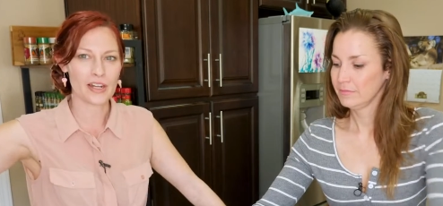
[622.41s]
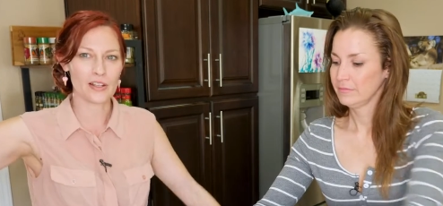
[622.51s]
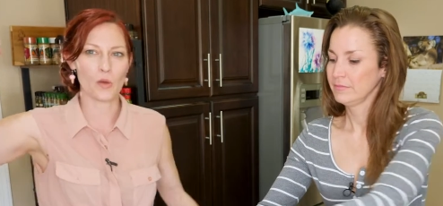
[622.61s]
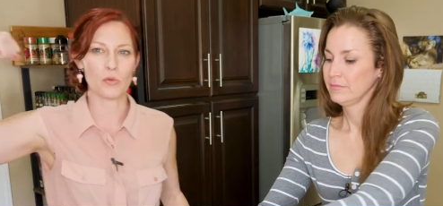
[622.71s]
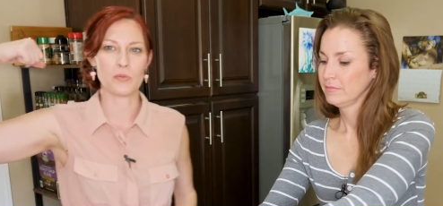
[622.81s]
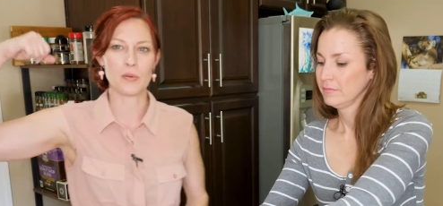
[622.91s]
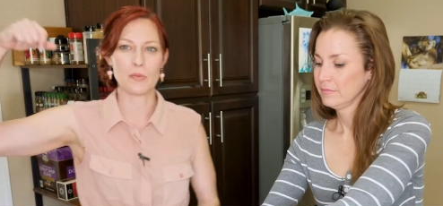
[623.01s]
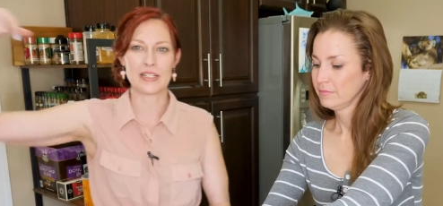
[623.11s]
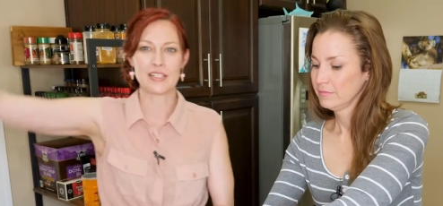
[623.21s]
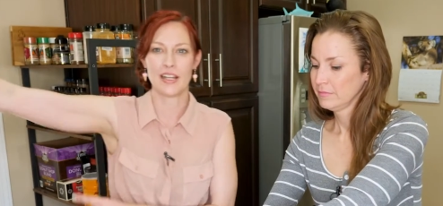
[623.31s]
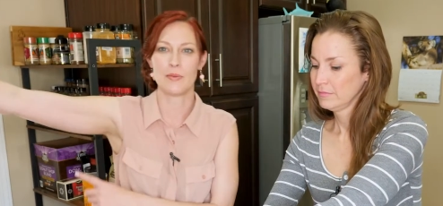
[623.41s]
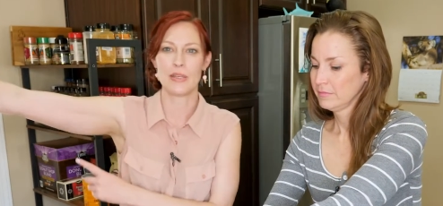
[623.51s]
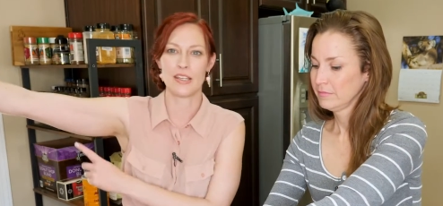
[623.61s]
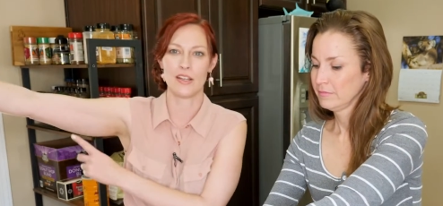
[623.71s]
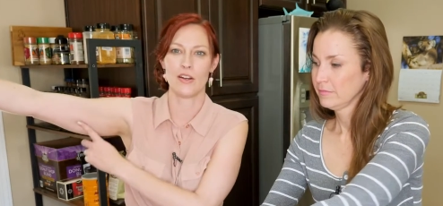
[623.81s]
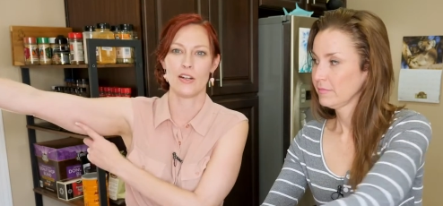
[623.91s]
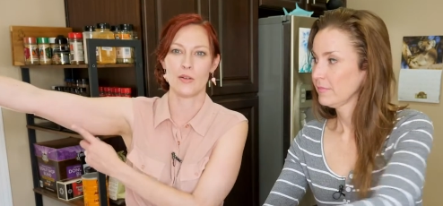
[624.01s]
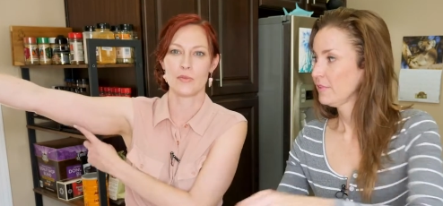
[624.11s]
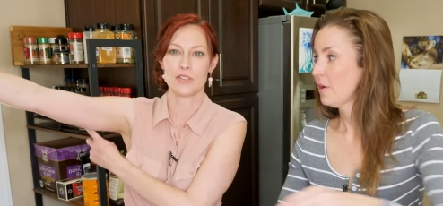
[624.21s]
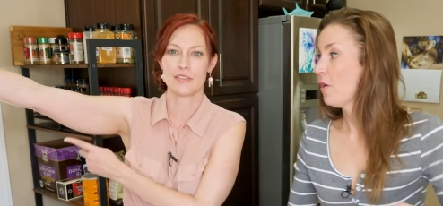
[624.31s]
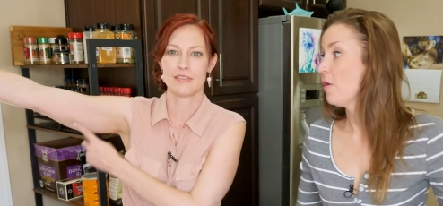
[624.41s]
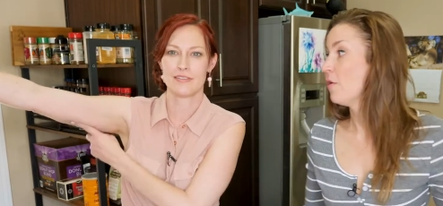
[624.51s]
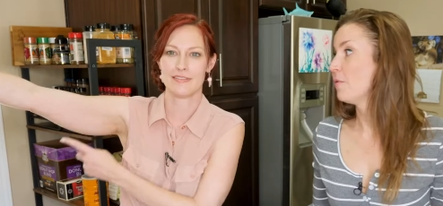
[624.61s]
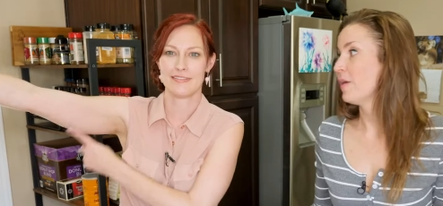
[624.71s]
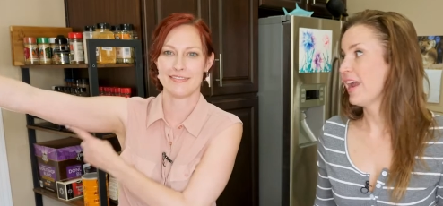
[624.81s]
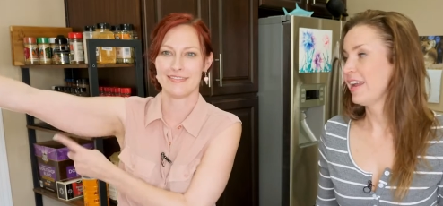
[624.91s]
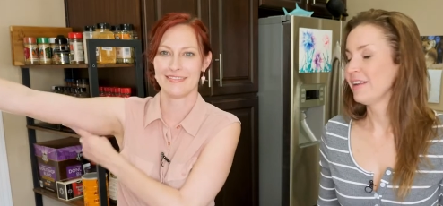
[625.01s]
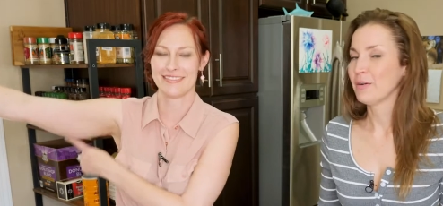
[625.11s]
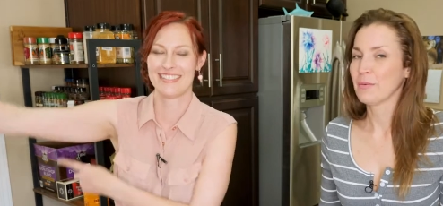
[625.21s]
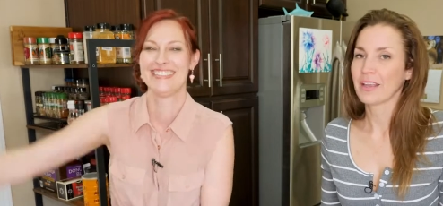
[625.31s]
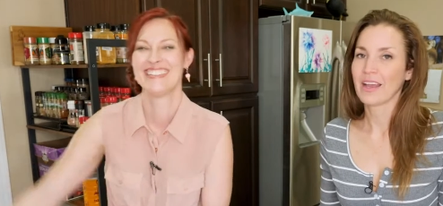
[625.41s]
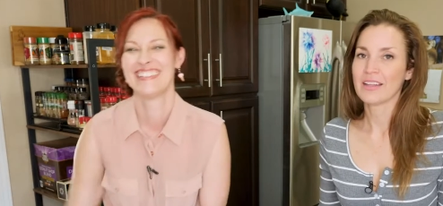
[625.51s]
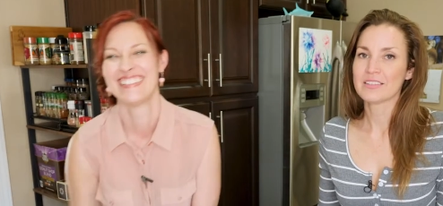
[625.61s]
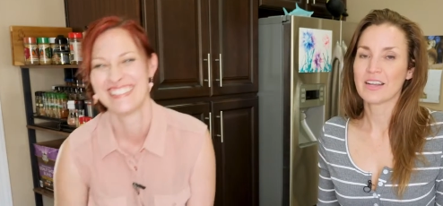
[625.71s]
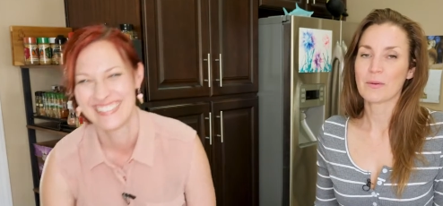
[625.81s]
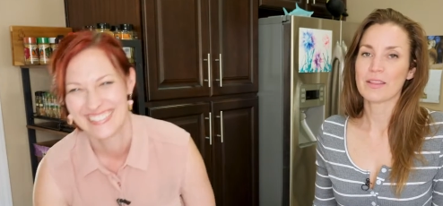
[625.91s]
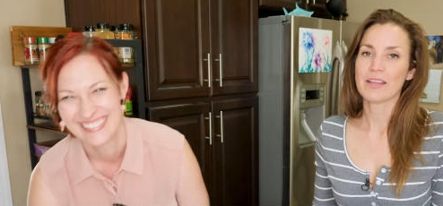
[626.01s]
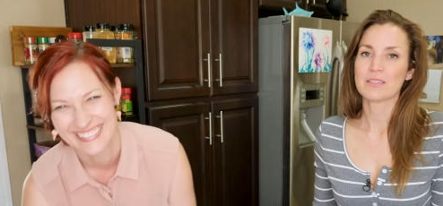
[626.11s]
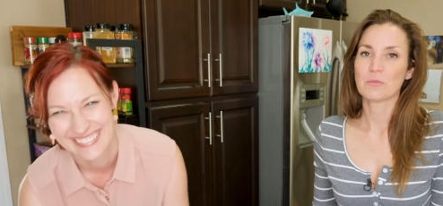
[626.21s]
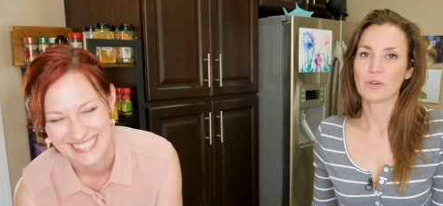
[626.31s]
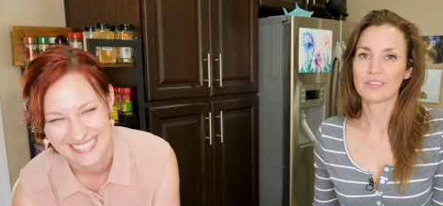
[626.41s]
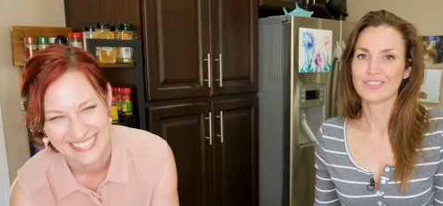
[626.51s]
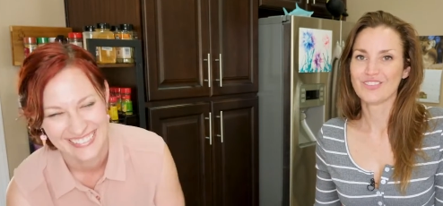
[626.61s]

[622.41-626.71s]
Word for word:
Speaker 1: that'll help remember my tiny baking arms. Oh,
Speaker 2: right. Oh my God, let's talk about that some more.